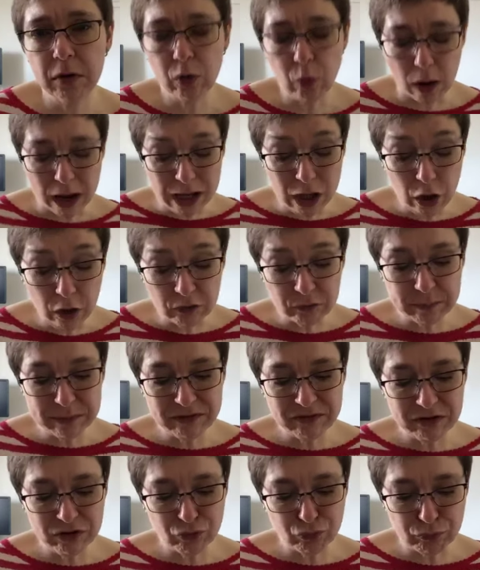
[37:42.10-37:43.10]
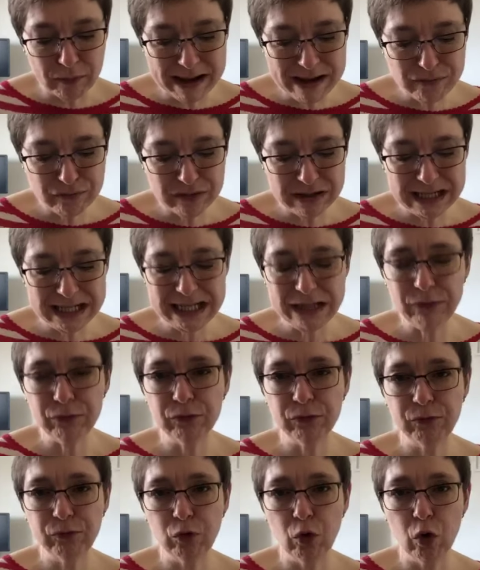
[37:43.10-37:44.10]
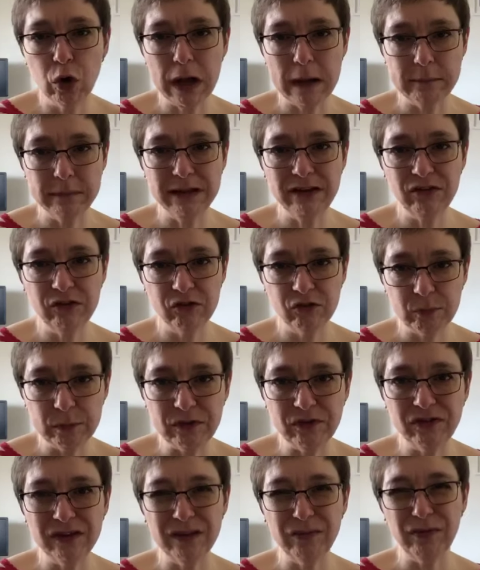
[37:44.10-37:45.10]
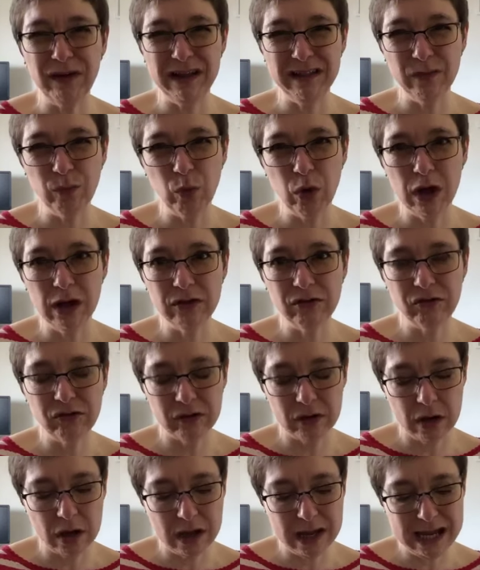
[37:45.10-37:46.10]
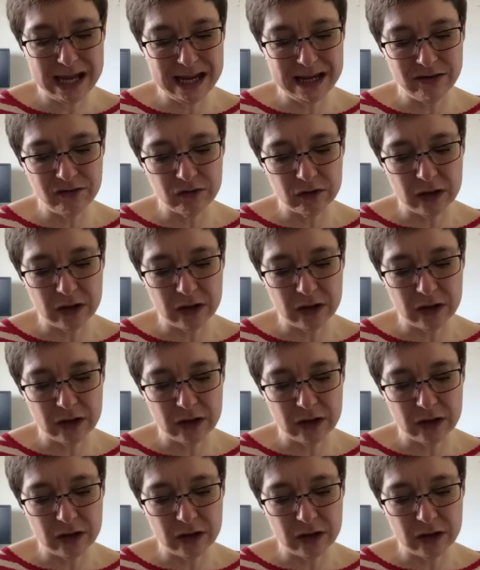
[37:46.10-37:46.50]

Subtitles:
quite a lot of business rate relief for companies in the worst hit